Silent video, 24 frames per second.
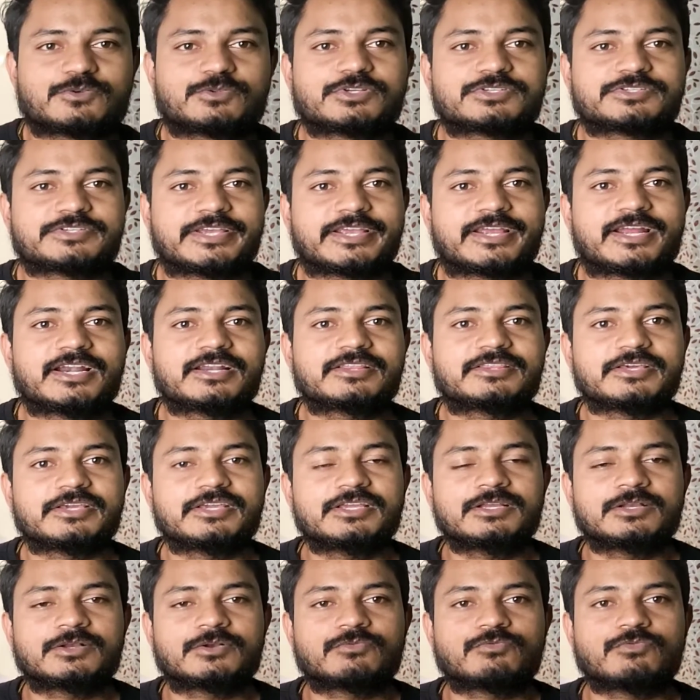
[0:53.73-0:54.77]
So the second
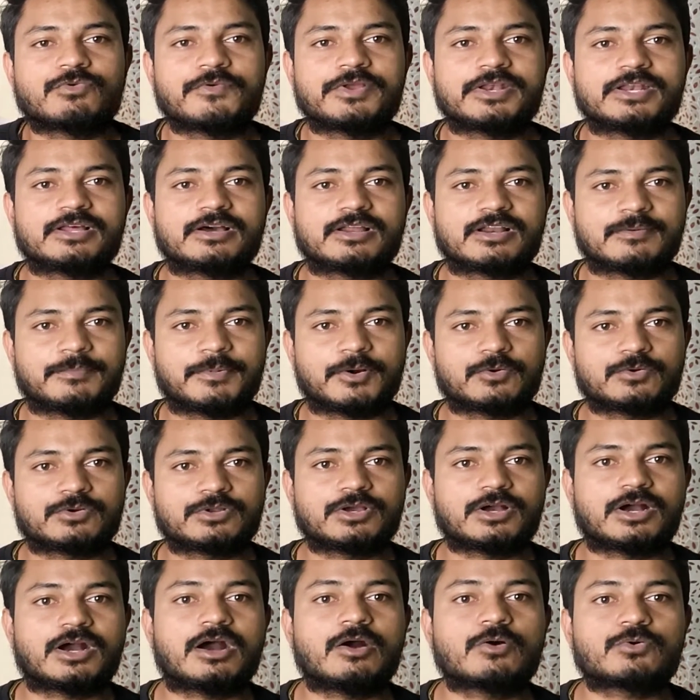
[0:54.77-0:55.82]
thing we will learn
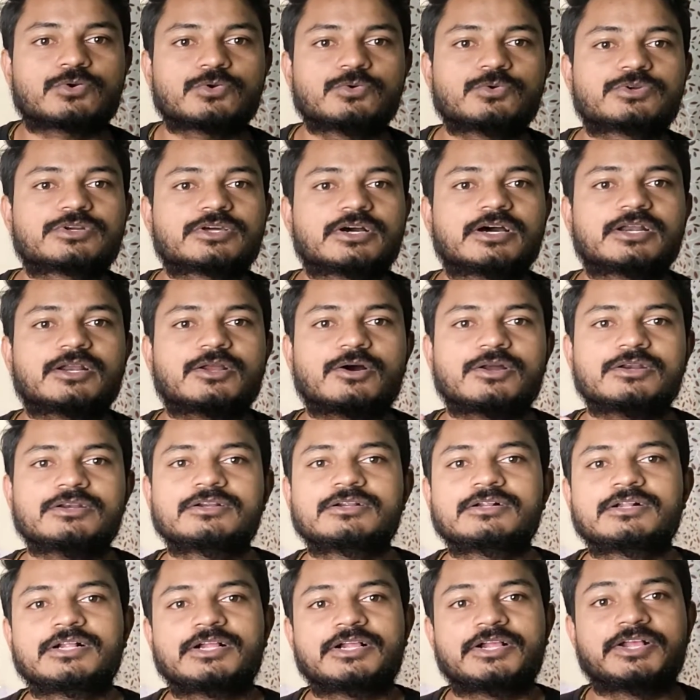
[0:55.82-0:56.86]
about how to turn on
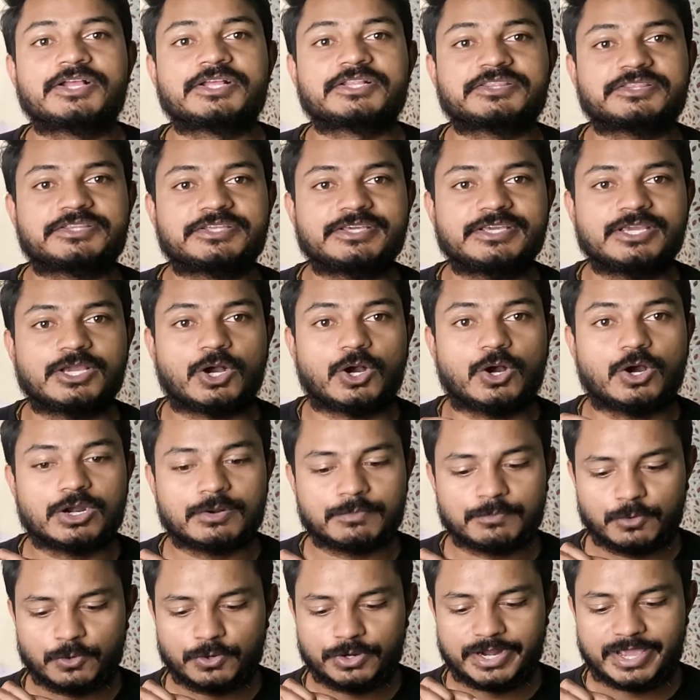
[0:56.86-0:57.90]
the
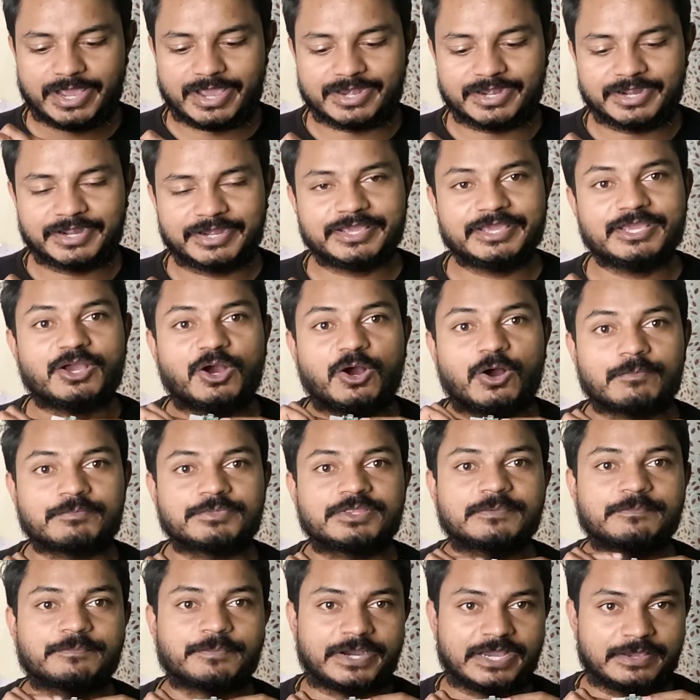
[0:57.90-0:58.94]
onboard LED
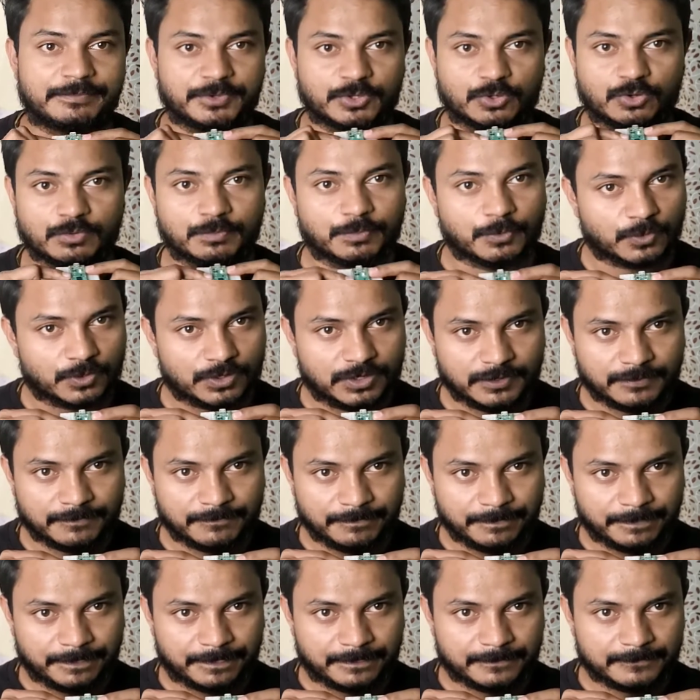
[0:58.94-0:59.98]
of the PiPico board
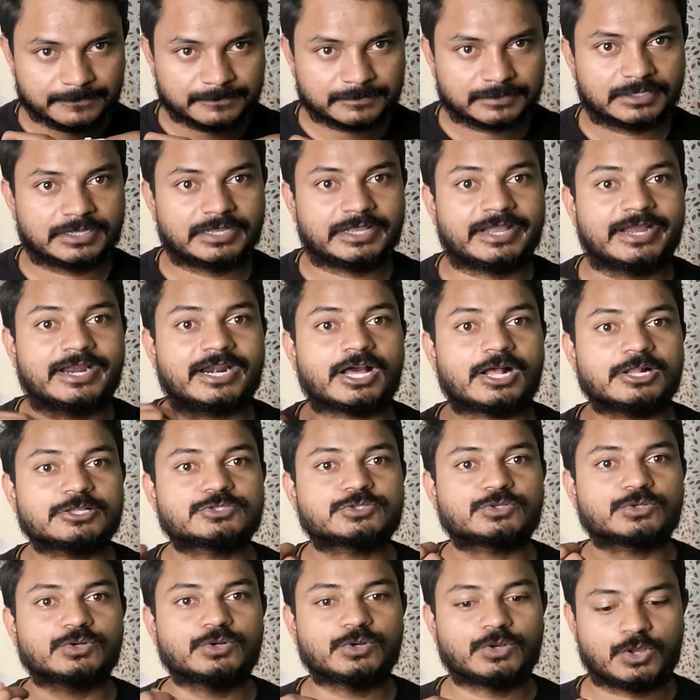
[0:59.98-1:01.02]
and
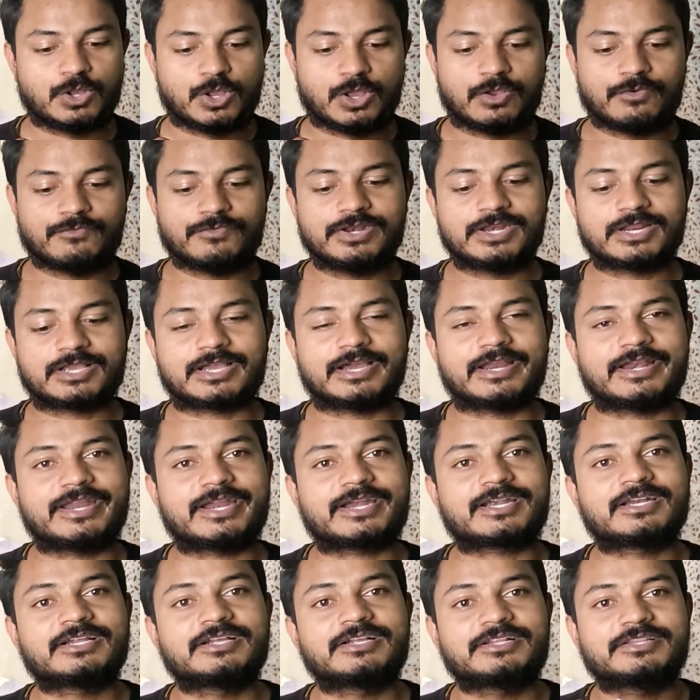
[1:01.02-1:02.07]
also we'll
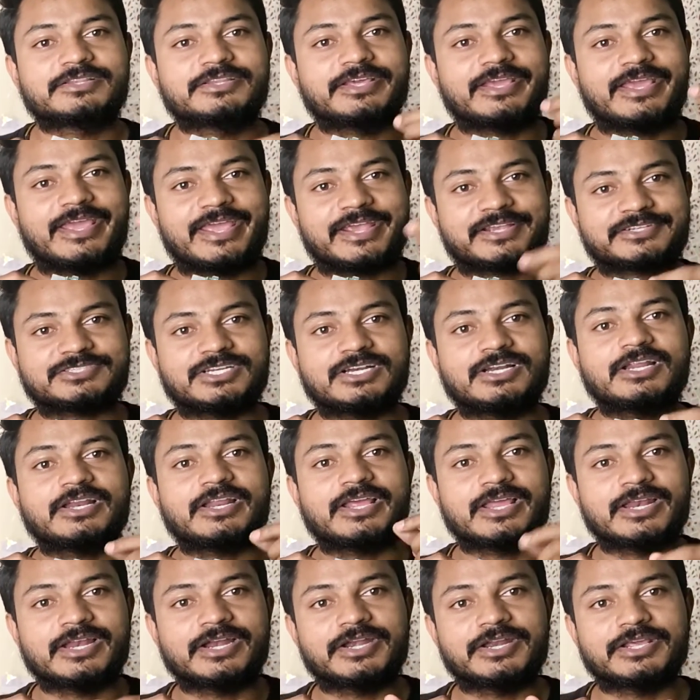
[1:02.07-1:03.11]
connect the
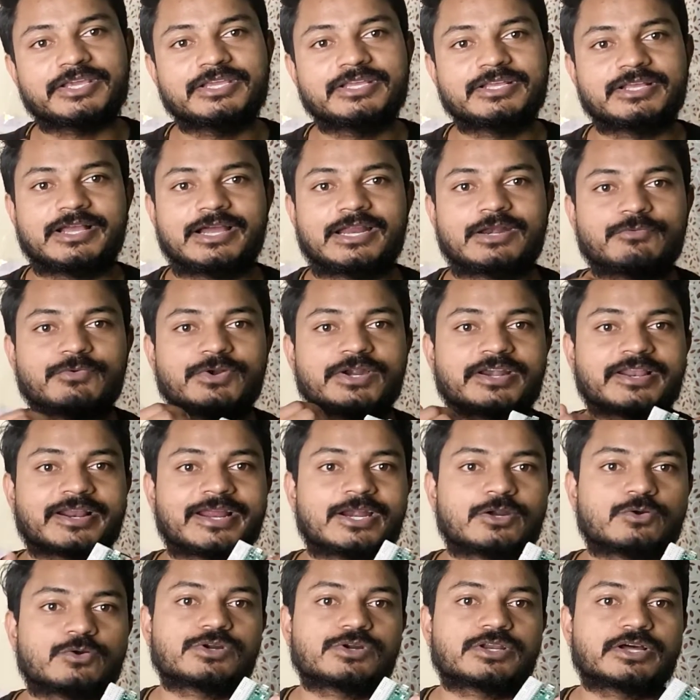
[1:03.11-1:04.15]
external LED and we'll
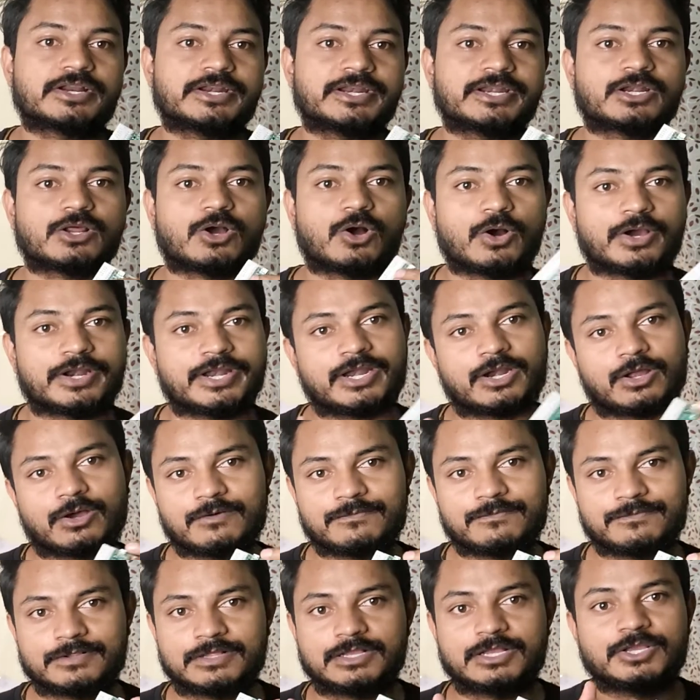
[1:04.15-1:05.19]
to turn it on and
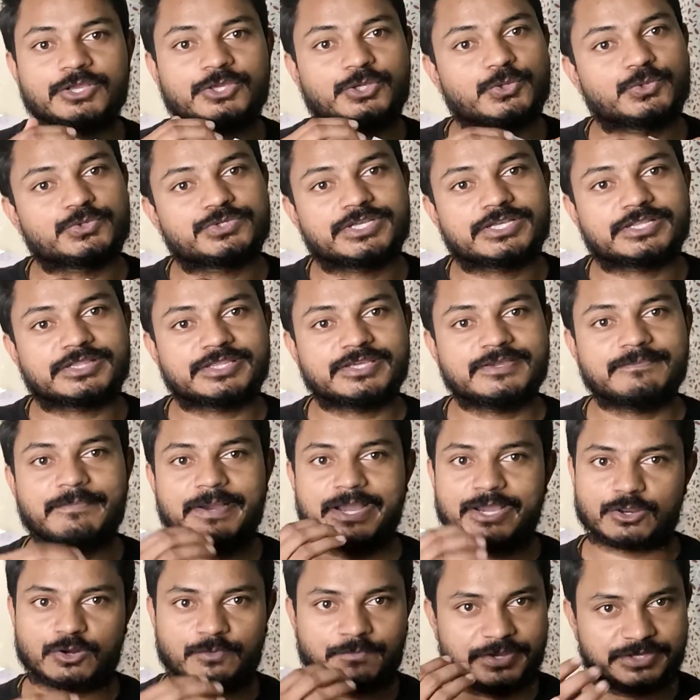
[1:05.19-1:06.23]
off using the
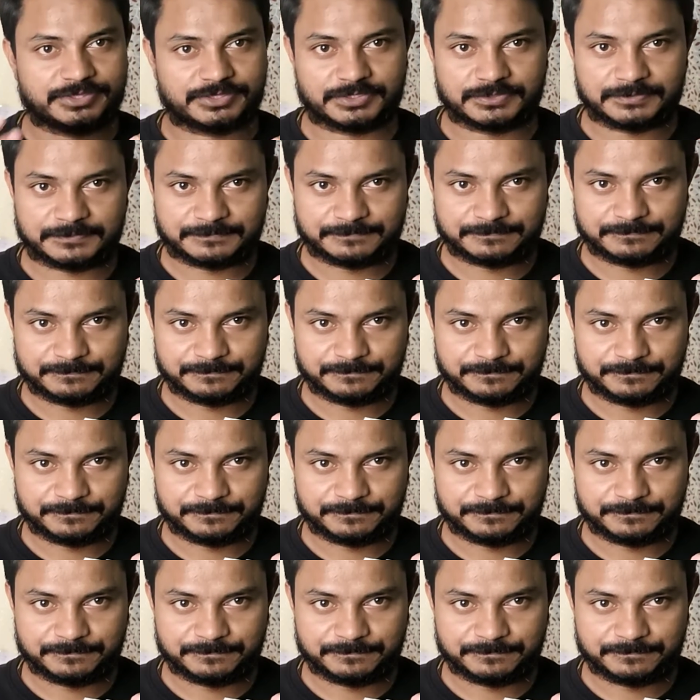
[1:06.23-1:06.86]
MicroPython.